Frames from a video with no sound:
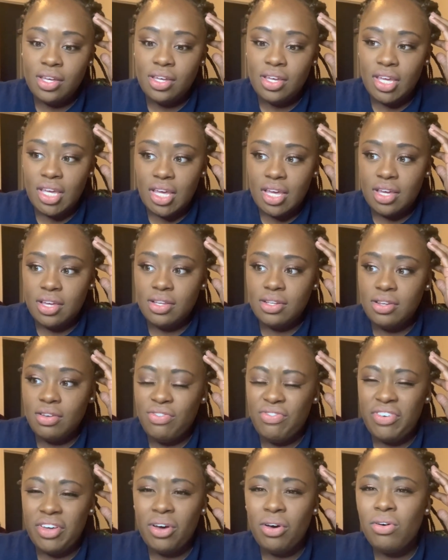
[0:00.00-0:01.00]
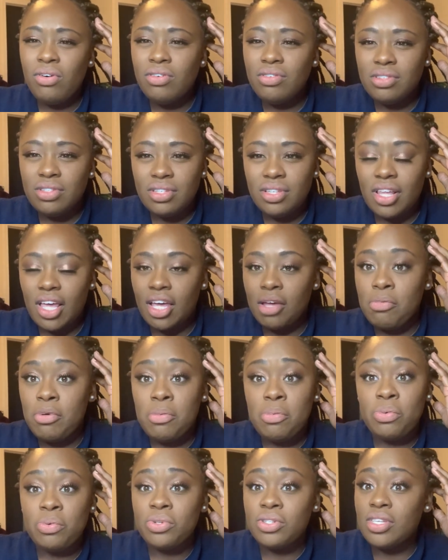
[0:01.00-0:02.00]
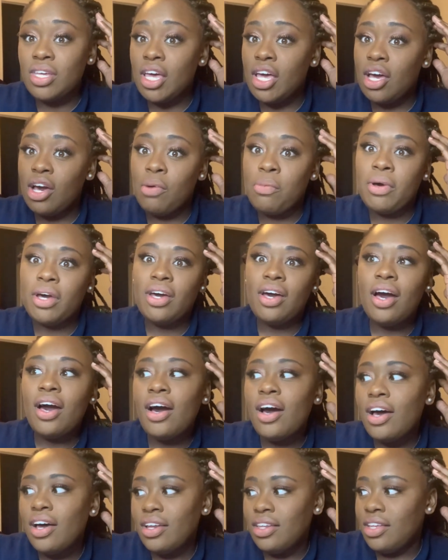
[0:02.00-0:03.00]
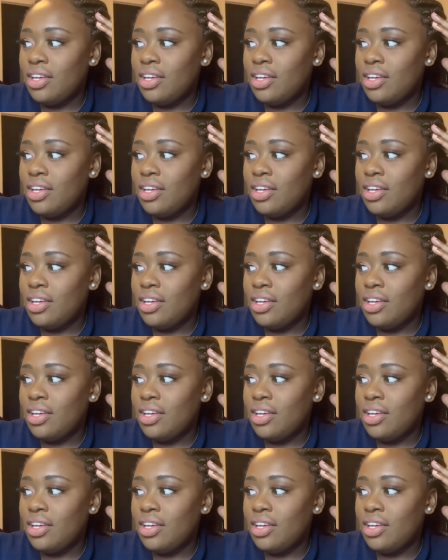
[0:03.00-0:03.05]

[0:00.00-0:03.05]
it felt like people were saying, oh my God,